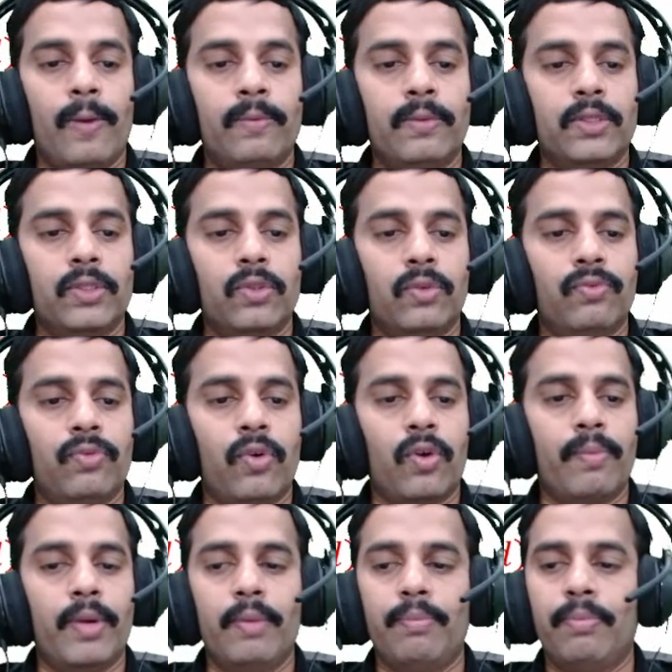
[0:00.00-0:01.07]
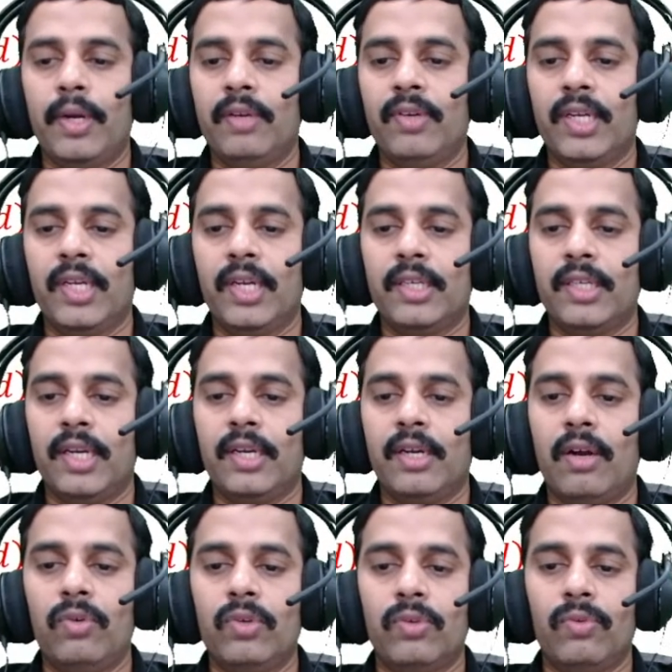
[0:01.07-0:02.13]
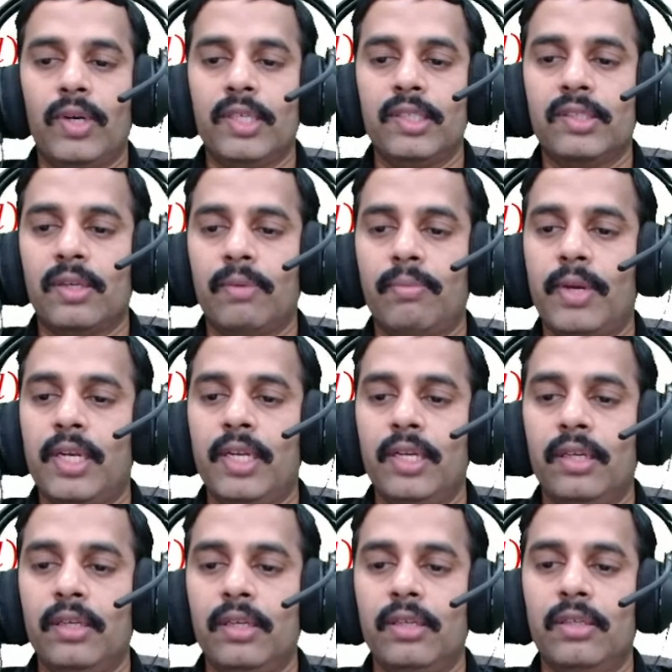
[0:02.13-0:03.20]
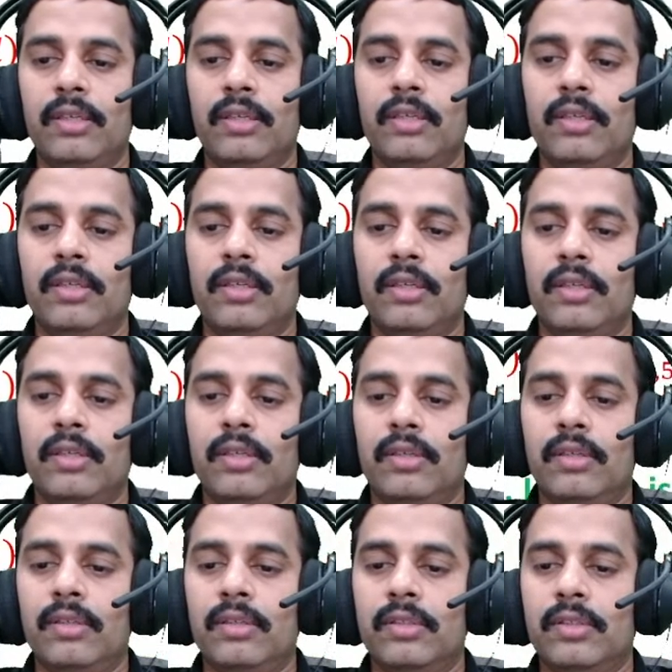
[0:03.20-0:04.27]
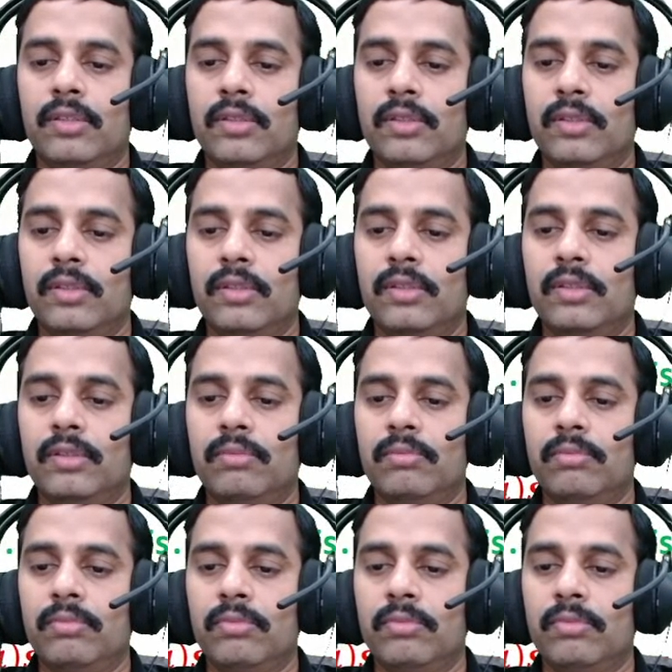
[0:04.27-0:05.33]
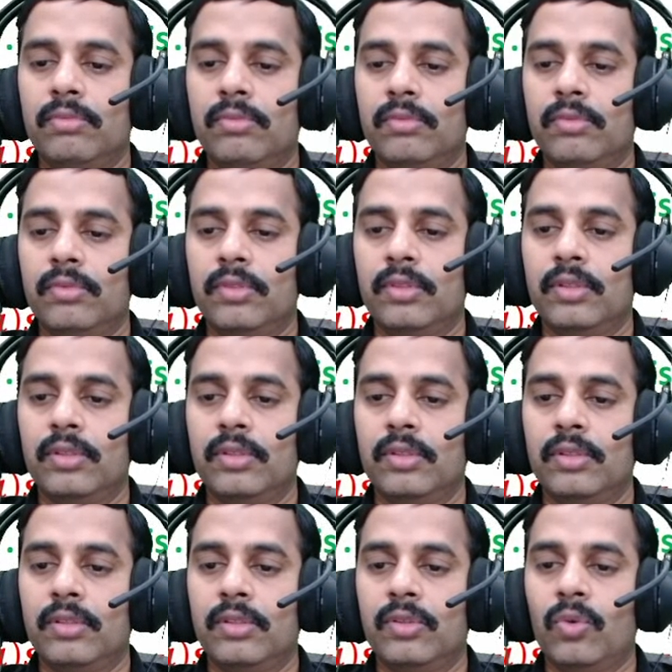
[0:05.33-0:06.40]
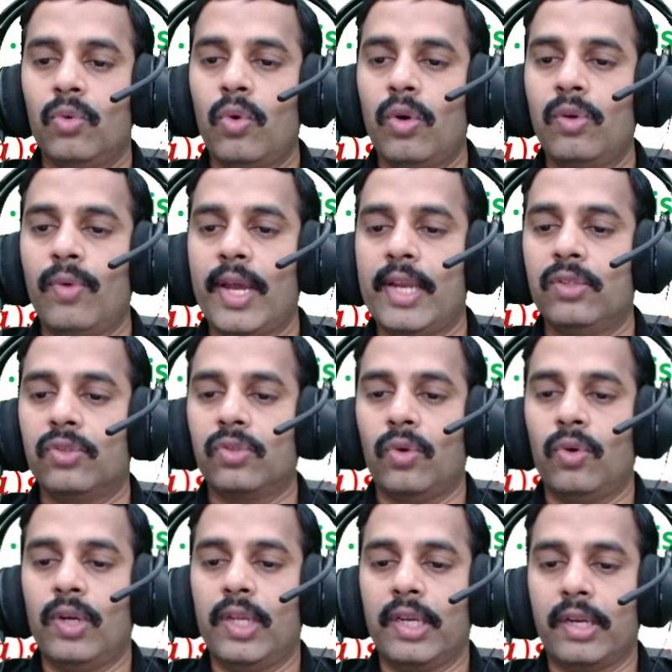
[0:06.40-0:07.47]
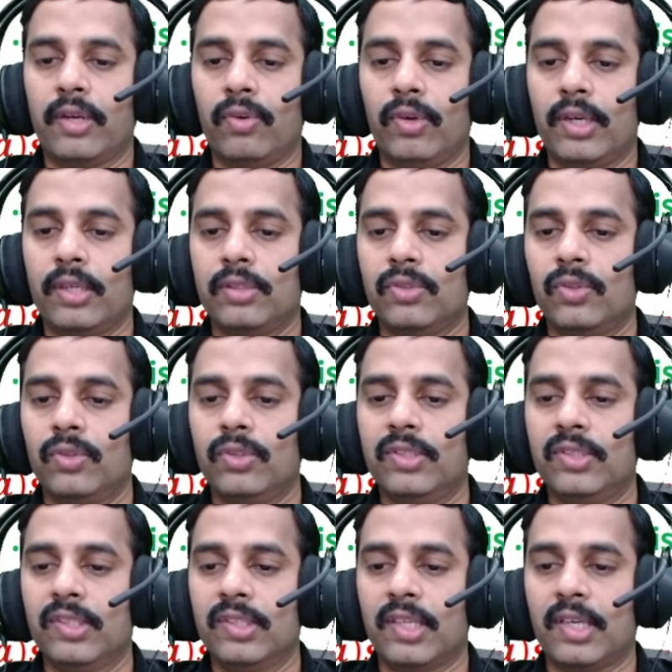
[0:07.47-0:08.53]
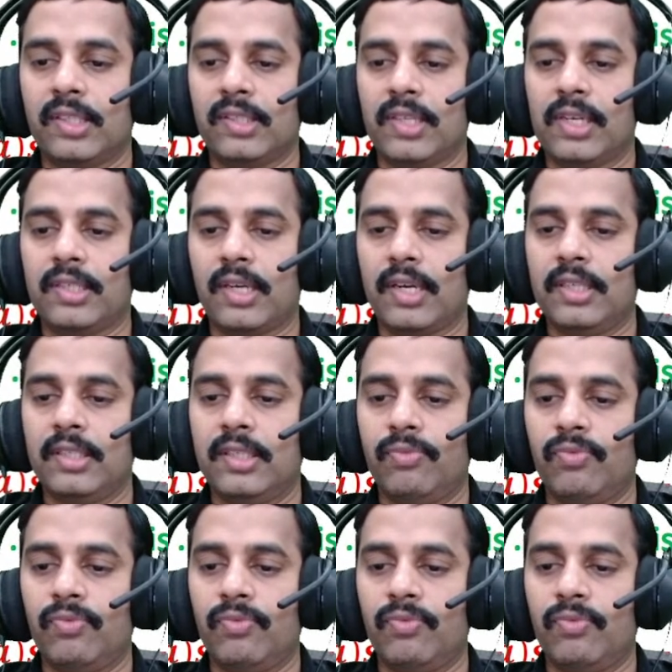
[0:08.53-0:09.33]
So 4 by pi we can take out. What is remaining? So odd values only require. So this is the result, right?